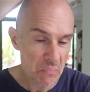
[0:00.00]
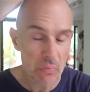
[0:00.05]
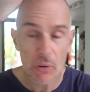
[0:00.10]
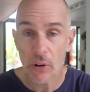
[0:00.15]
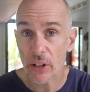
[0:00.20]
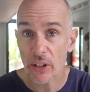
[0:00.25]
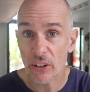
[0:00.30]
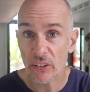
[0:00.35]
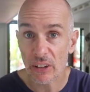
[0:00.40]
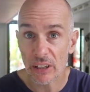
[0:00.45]

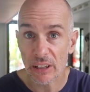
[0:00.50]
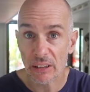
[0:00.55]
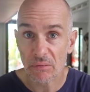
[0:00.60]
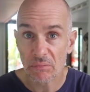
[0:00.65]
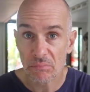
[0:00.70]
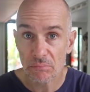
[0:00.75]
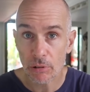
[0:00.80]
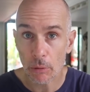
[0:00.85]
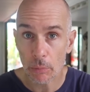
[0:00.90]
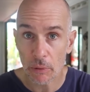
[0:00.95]
pretty easily,
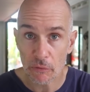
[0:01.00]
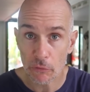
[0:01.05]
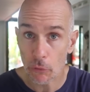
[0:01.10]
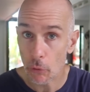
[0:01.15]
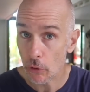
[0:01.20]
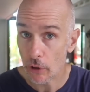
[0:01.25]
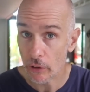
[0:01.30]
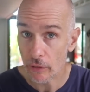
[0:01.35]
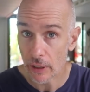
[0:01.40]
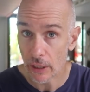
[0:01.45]
probably
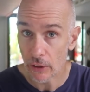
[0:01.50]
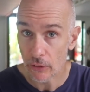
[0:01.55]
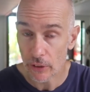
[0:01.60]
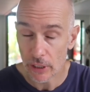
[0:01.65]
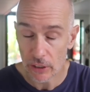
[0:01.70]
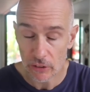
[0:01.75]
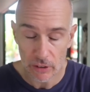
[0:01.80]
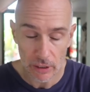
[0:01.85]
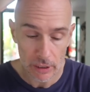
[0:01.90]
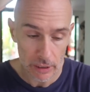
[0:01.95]
40,000
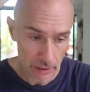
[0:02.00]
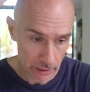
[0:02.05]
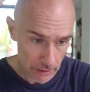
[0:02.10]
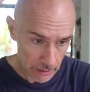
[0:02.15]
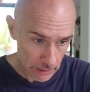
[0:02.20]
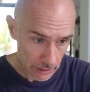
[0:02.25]
actually.